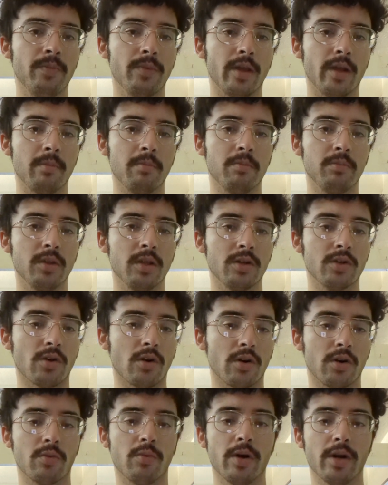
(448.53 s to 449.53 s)
Like, the
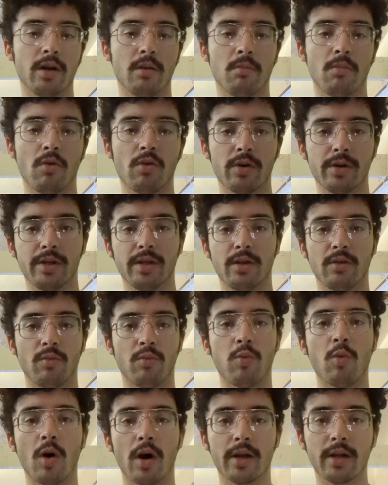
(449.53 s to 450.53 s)
Dark One and Morden
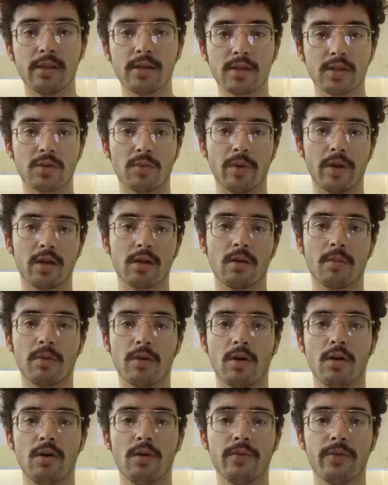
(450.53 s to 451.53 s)
wanted this wake-up
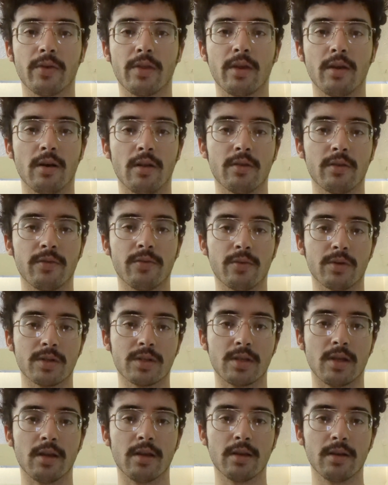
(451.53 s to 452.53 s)
call for the other
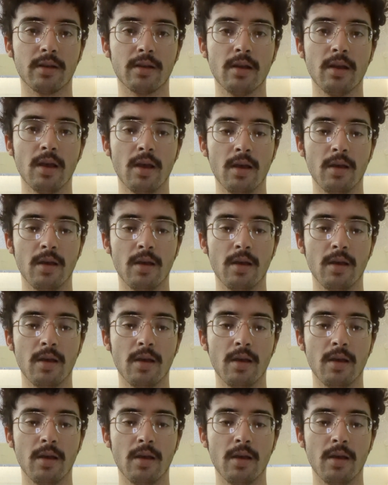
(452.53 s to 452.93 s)
Forsaken